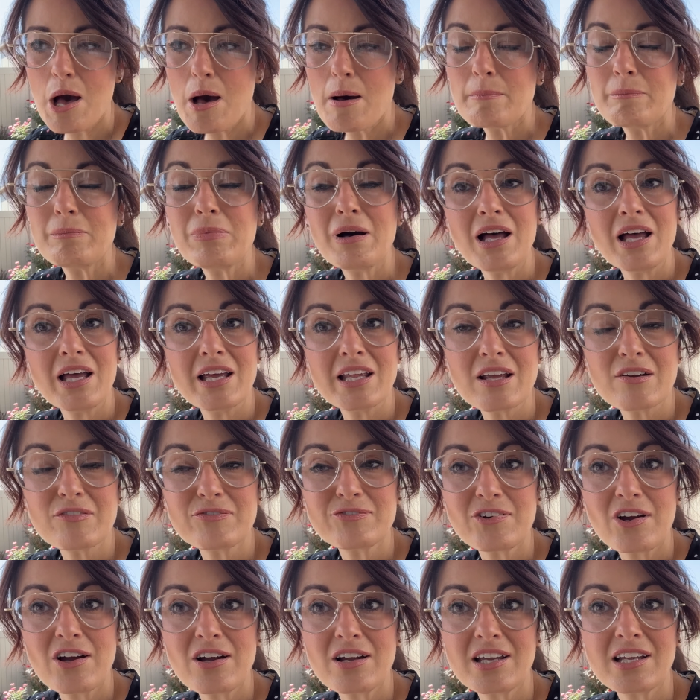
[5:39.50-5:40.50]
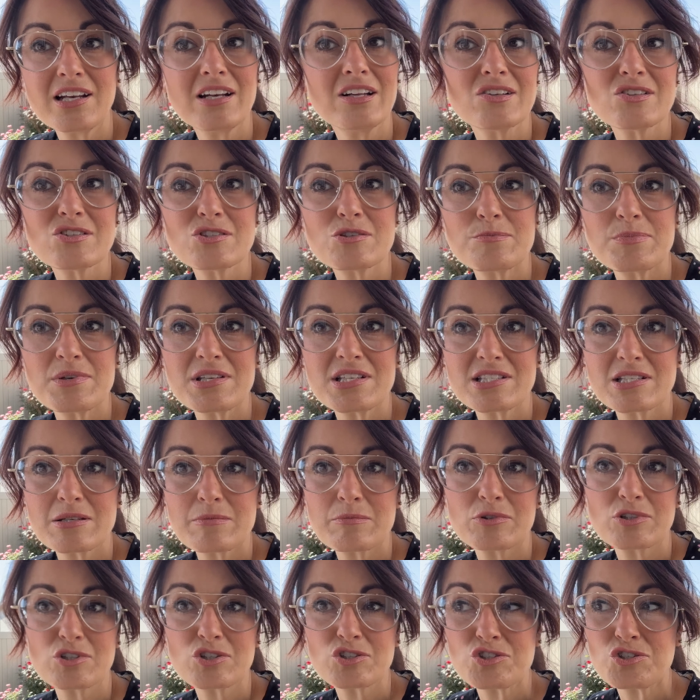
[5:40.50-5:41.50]
But a frog can also be
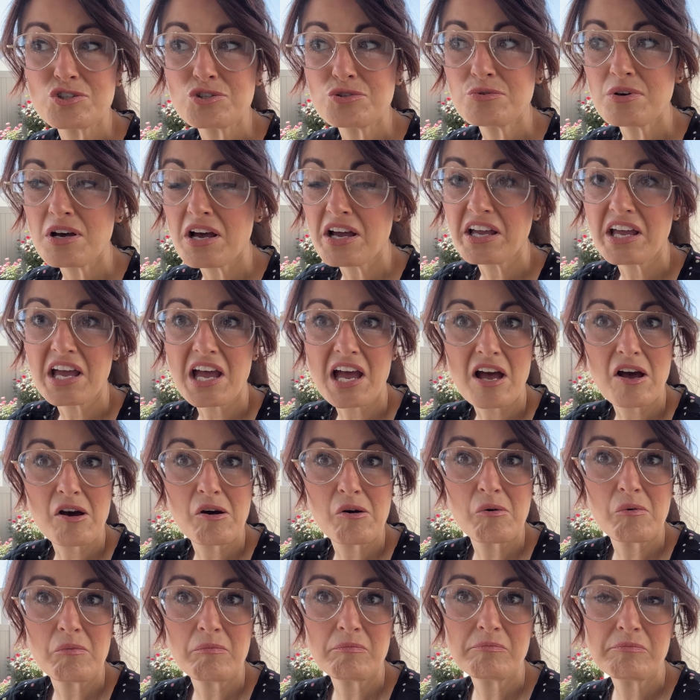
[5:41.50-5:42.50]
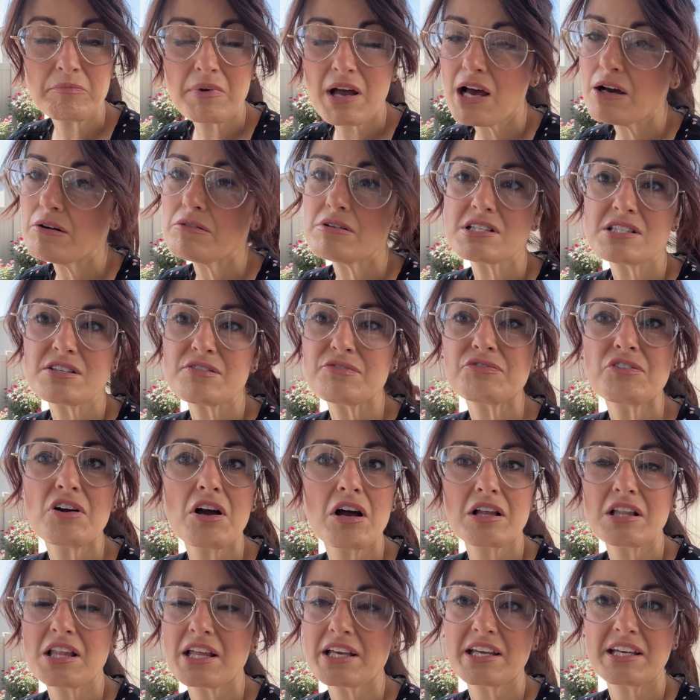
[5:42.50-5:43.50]
similar to a cow. How is a
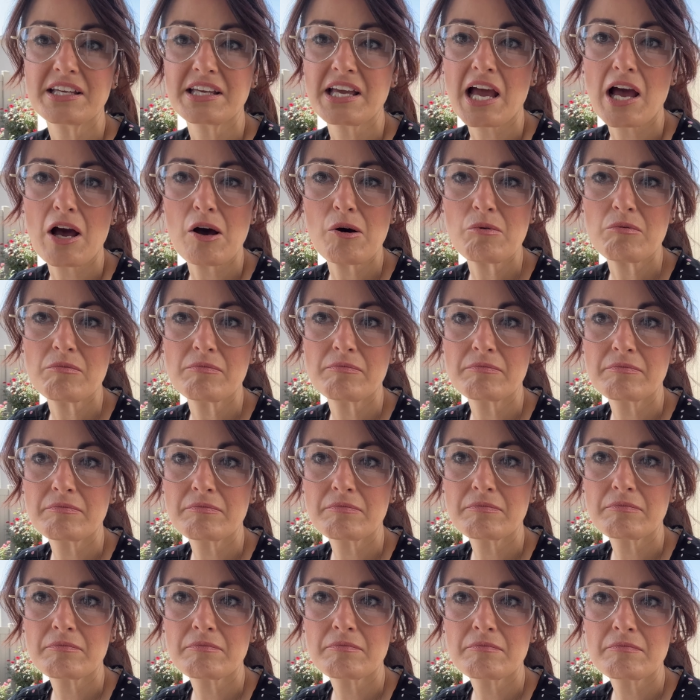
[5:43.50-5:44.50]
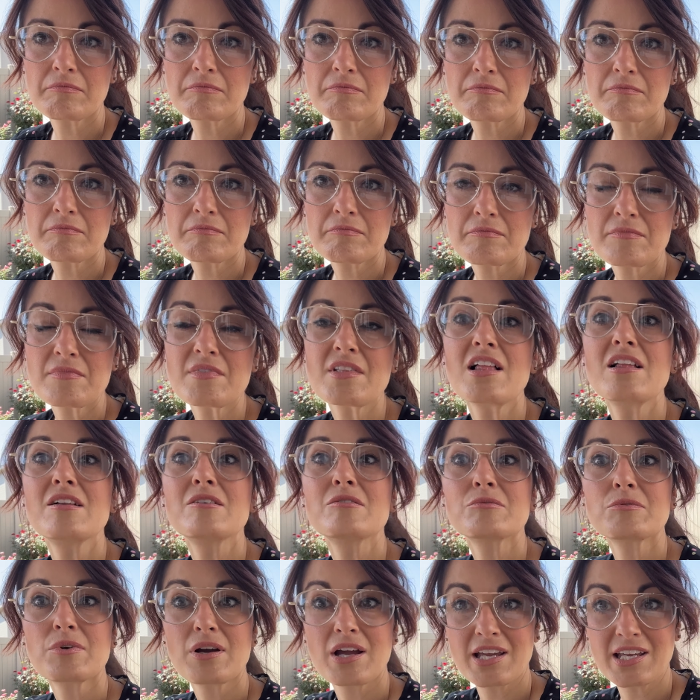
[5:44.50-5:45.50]
frog like a cow?
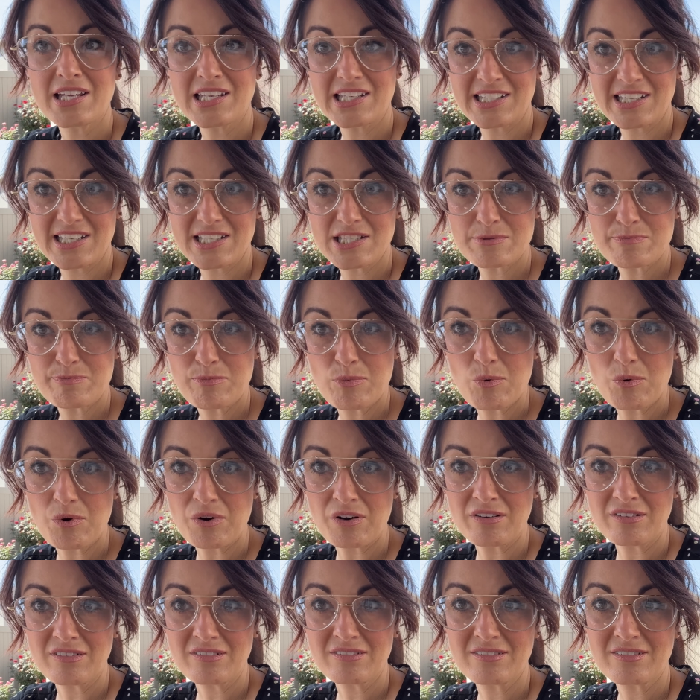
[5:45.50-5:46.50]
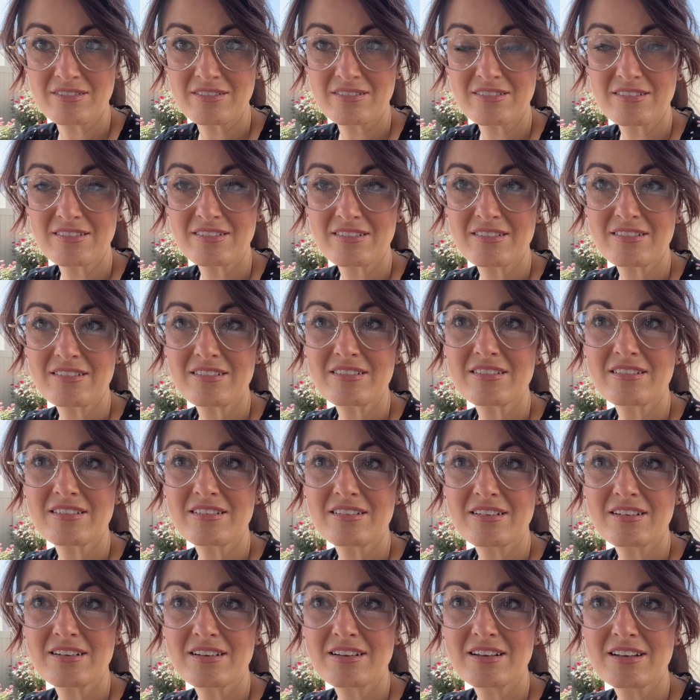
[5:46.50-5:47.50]
Right, it's born
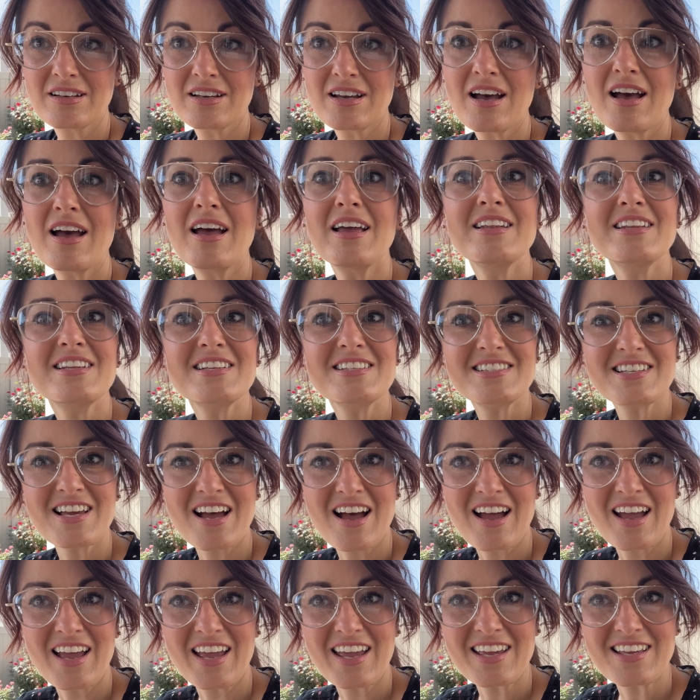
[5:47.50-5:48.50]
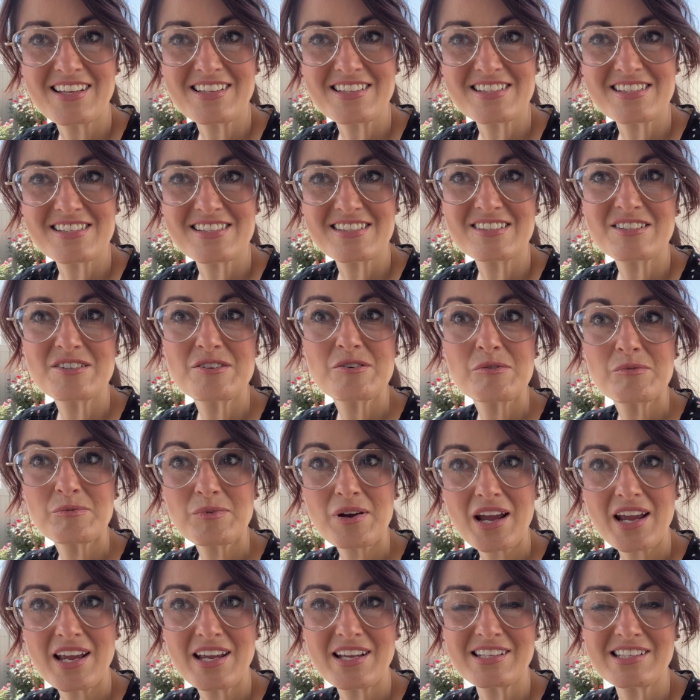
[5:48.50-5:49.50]
and it dies.
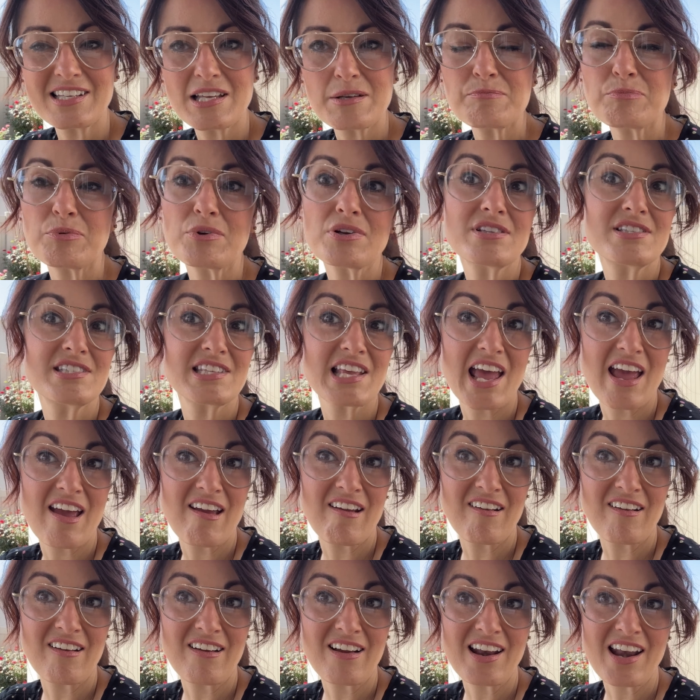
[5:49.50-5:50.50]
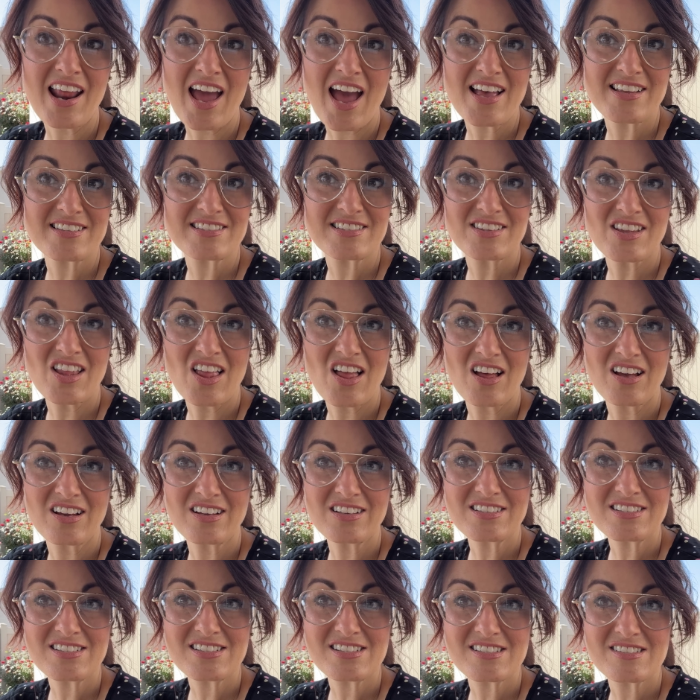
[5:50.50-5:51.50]
Right, it breathes air and has
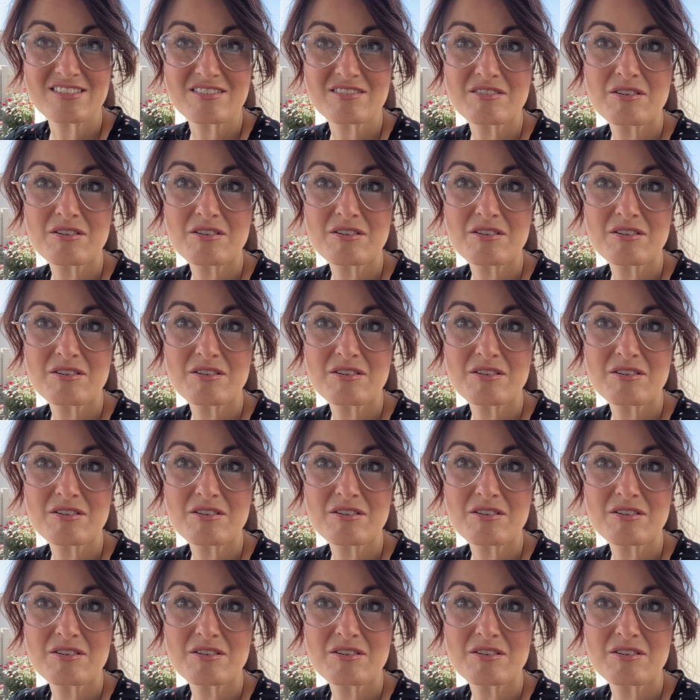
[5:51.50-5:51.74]
lungs.